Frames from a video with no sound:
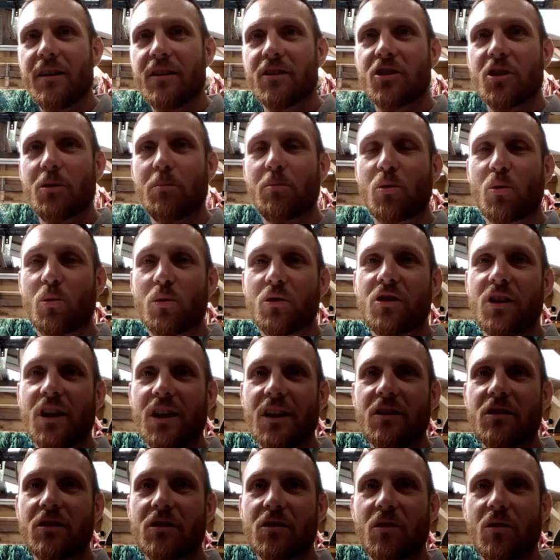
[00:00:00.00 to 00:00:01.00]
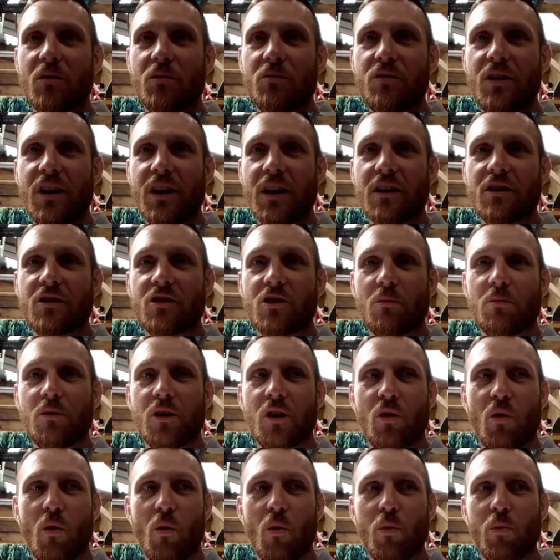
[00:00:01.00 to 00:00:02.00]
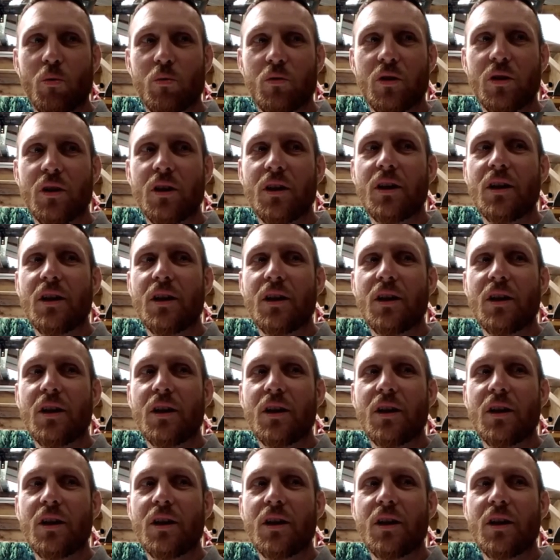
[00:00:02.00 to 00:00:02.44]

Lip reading: it's the process of taking something old